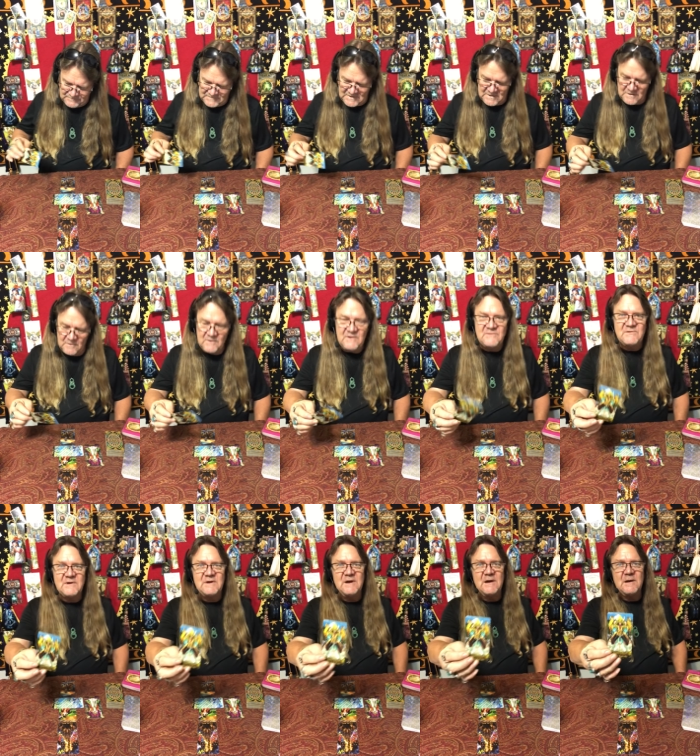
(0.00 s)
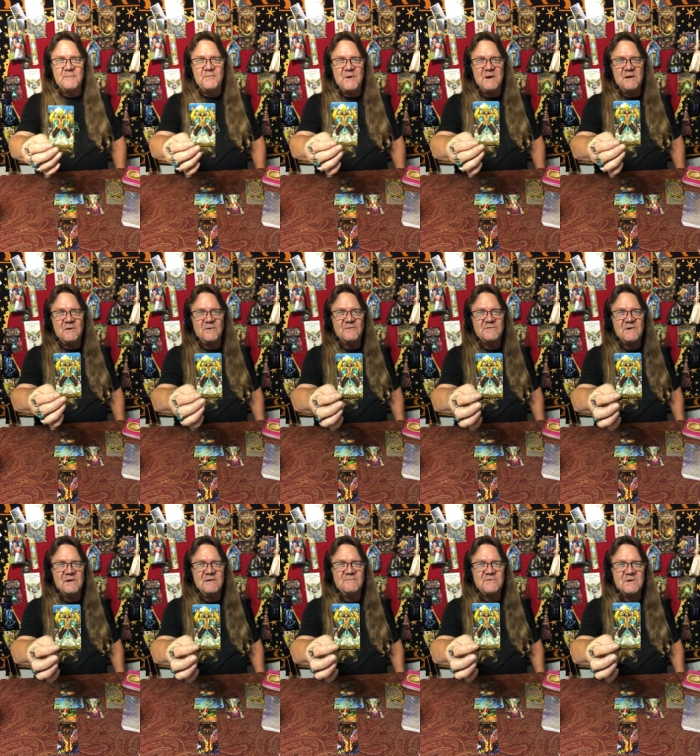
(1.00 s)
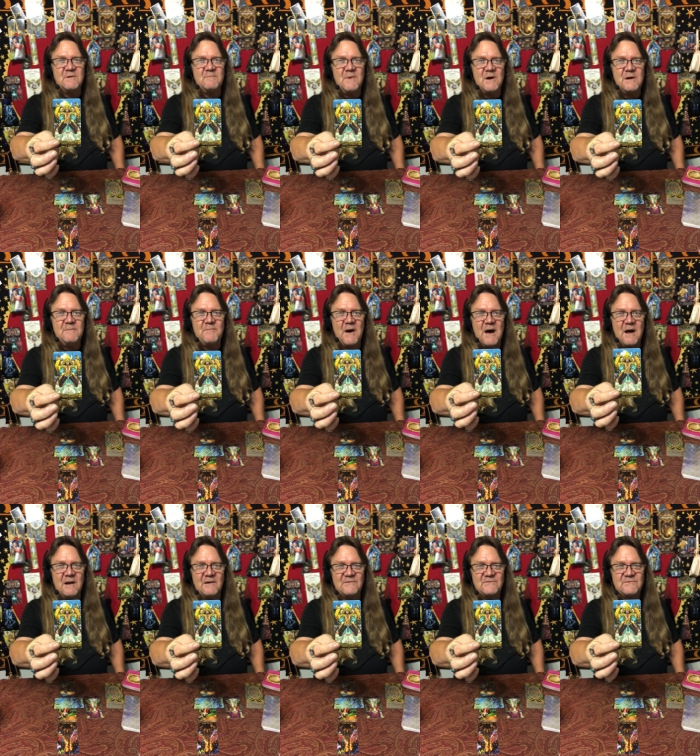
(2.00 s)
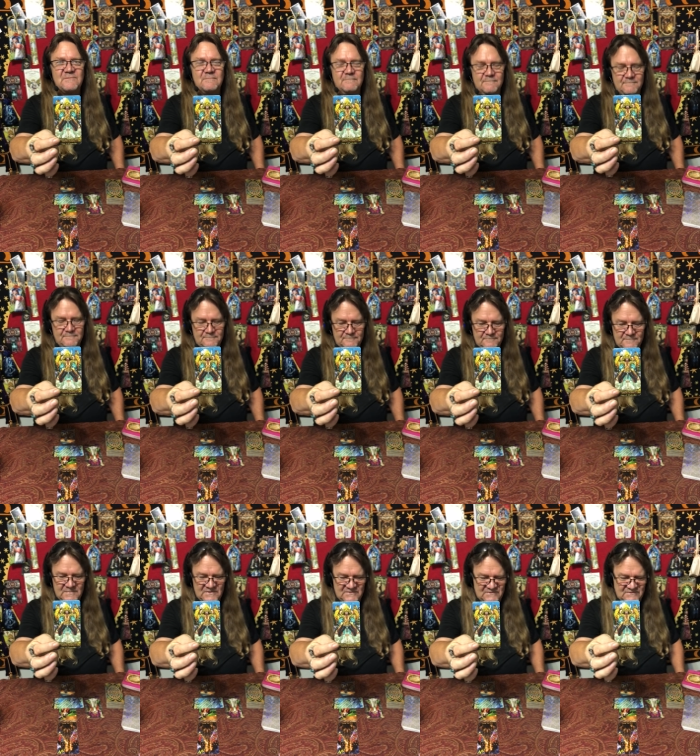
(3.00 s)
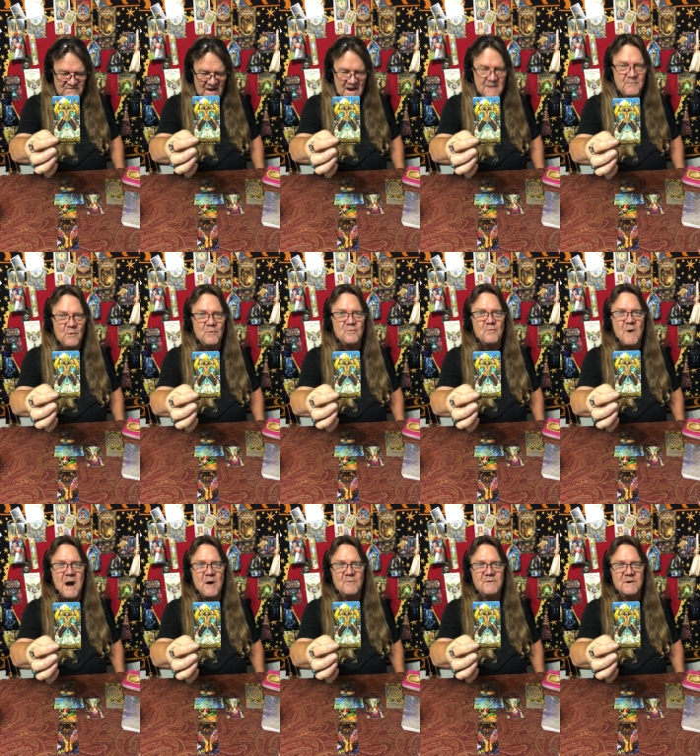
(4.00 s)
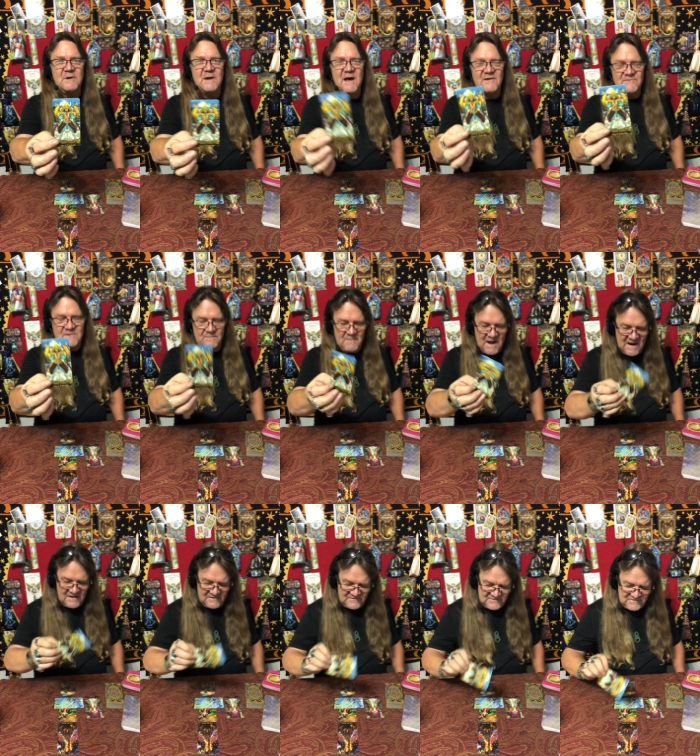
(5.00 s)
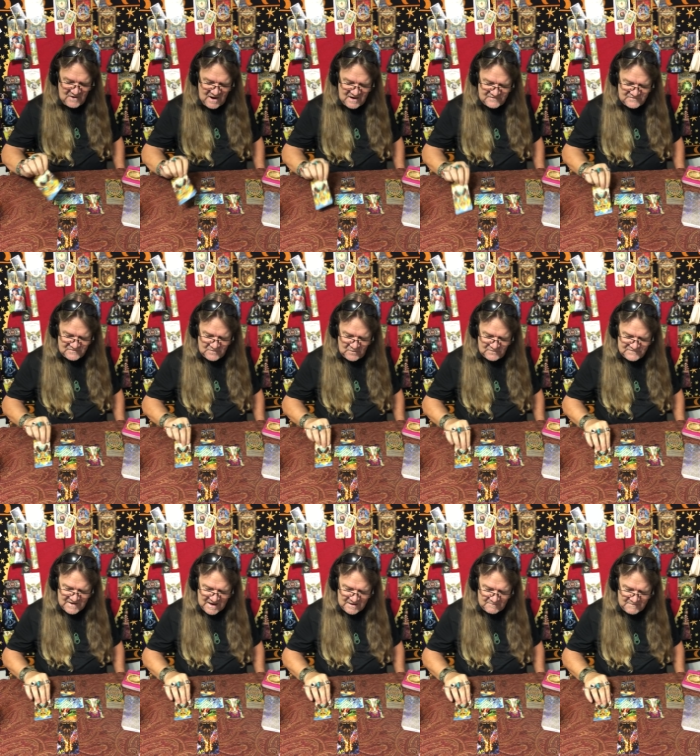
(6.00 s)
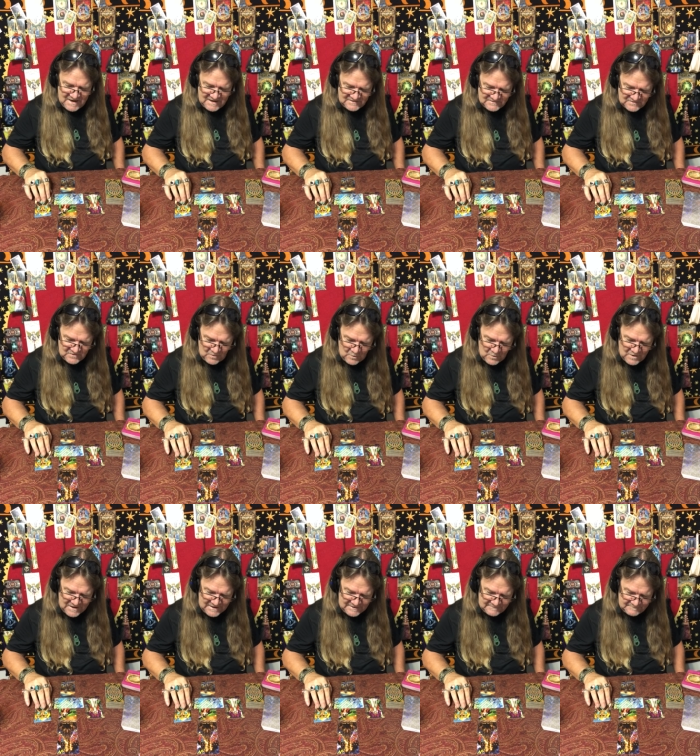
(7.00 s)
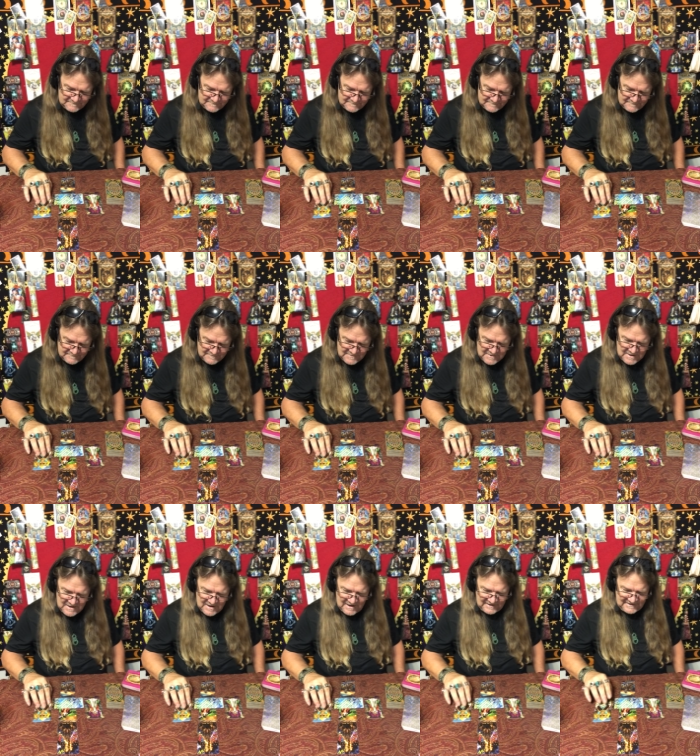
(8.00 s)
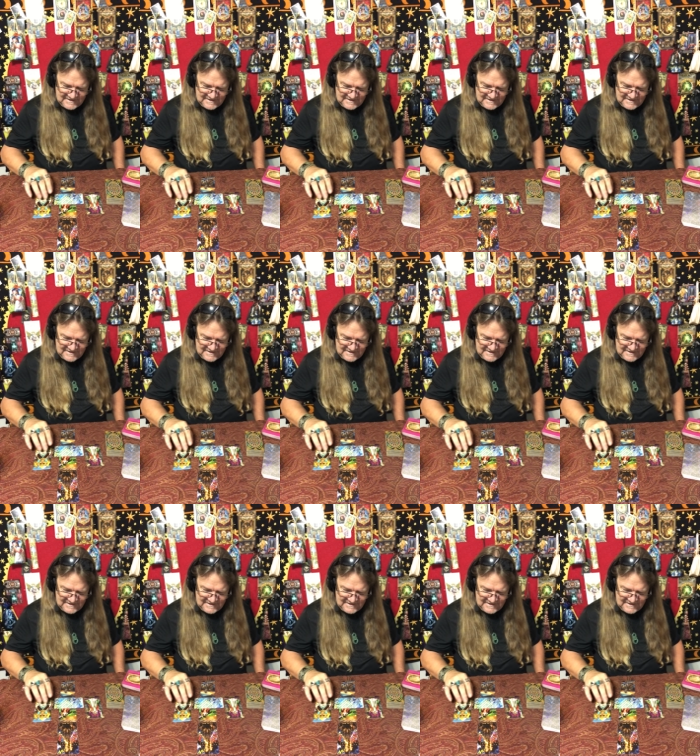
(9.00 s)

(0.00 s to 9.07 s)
You know, he's the king of pentacles. He lives in the money palace. Hmm? stable, grounded, has the Midas touch, knows how to make the coin, a